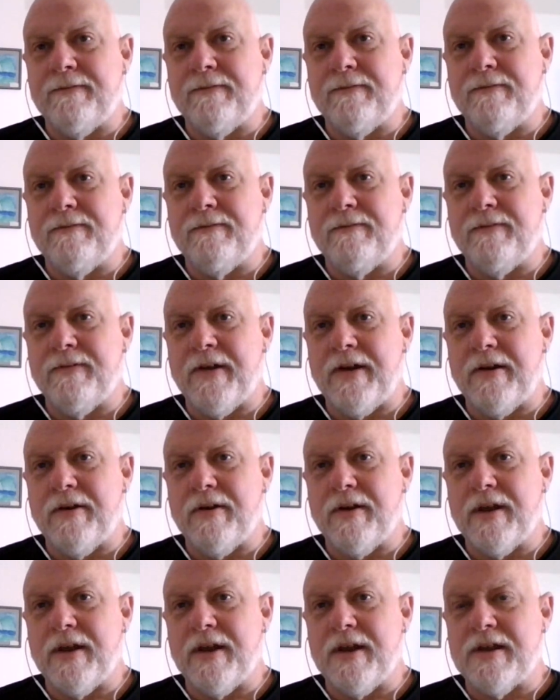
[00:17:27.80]

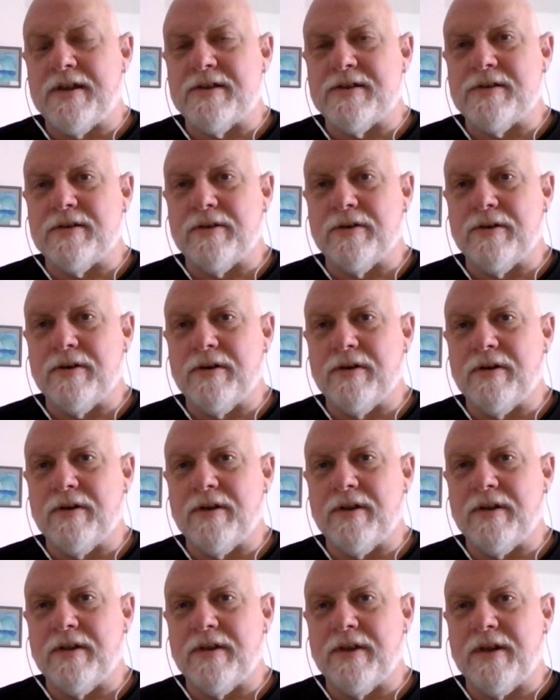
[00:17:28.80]
very insular.
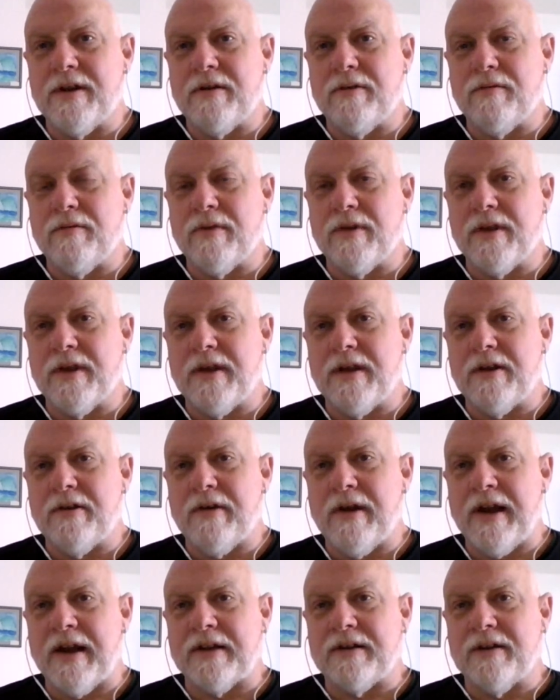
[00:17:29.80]
They don't really
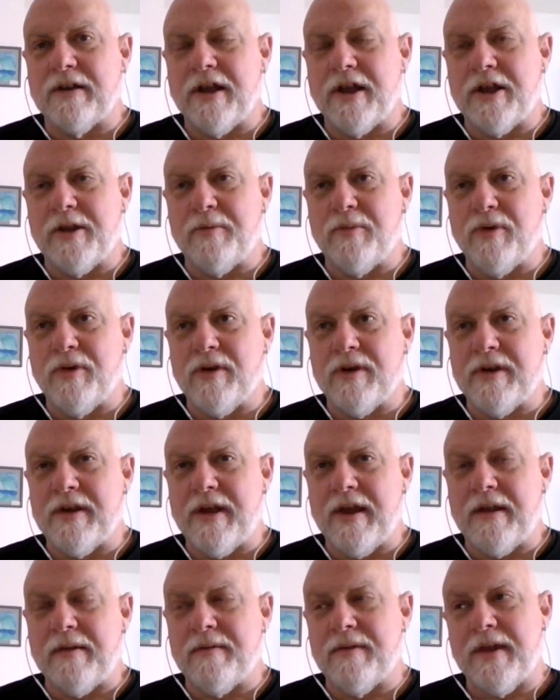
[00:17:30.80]
interact a lot anymore,
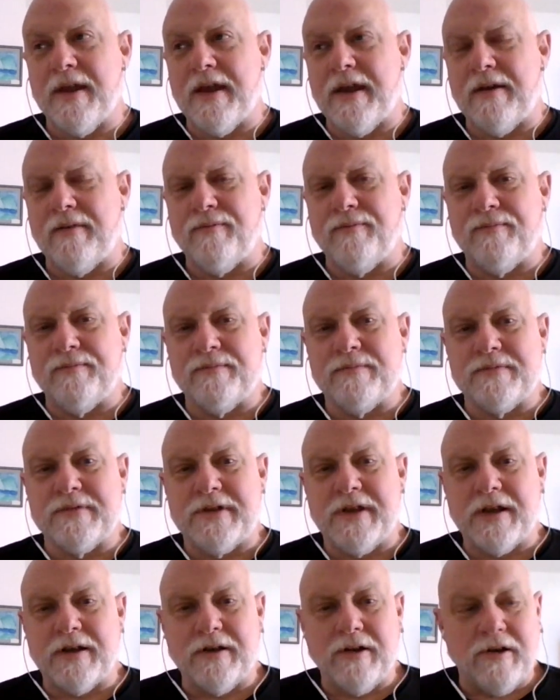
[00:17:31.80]
and they have
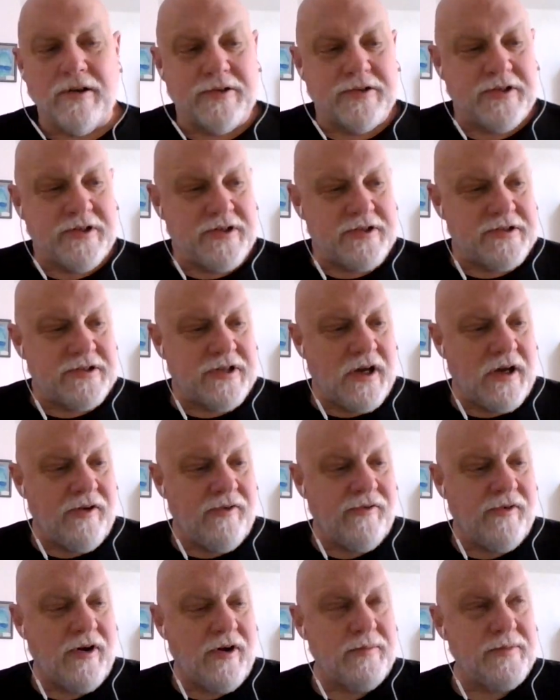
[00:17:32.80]
technology to
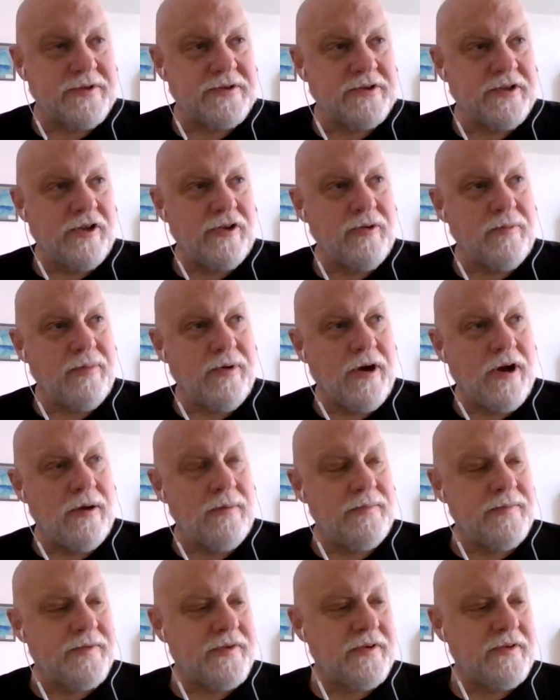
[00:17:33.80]
solve almost all their
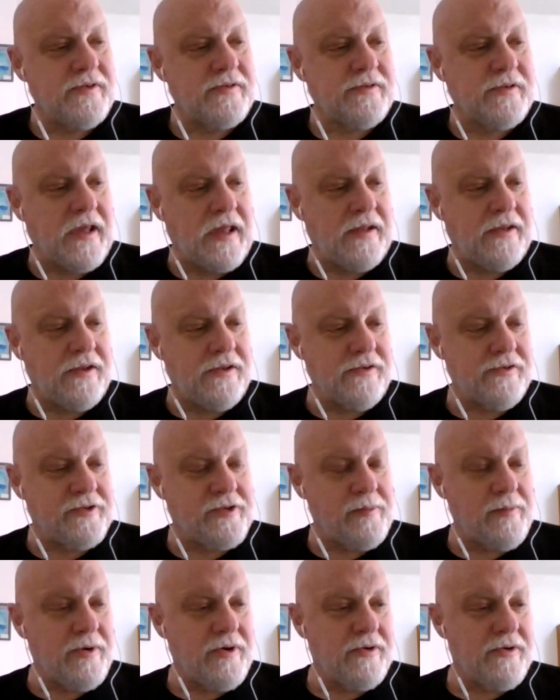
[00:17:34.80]
problems, and then there's
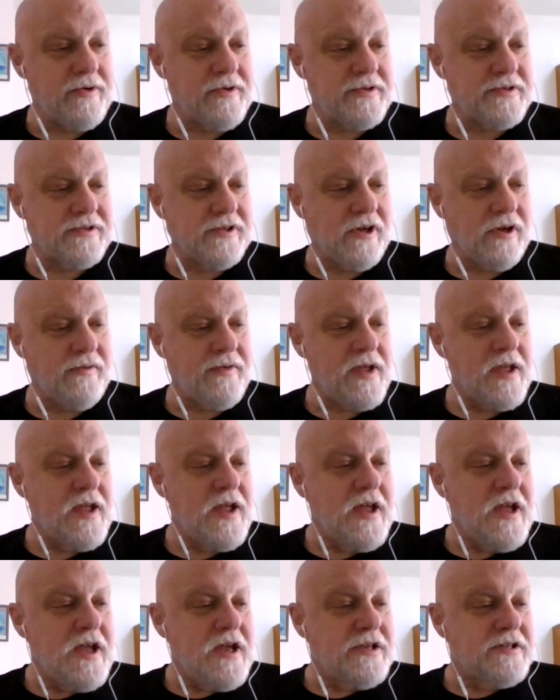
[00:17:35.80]
a murder to solve.
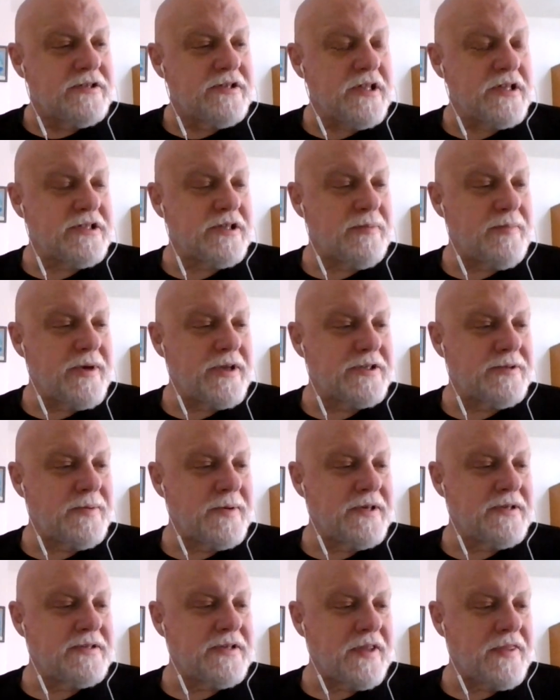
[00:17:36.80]
So that's a mix,
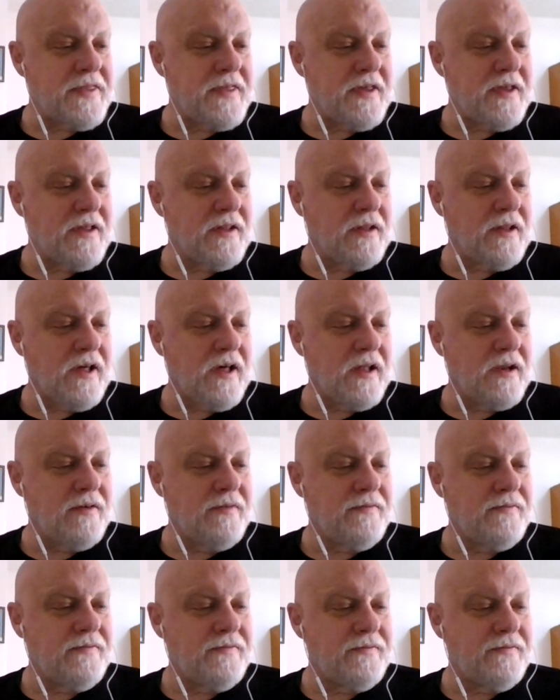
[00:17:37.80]
because I think a lot
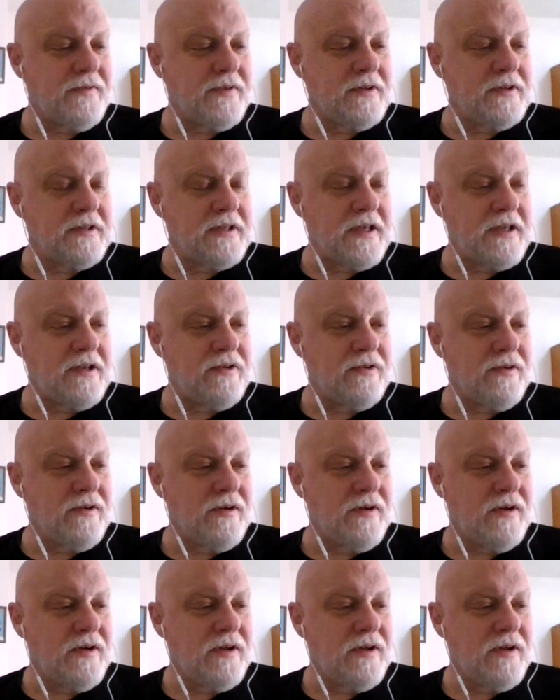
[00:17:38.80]
of later,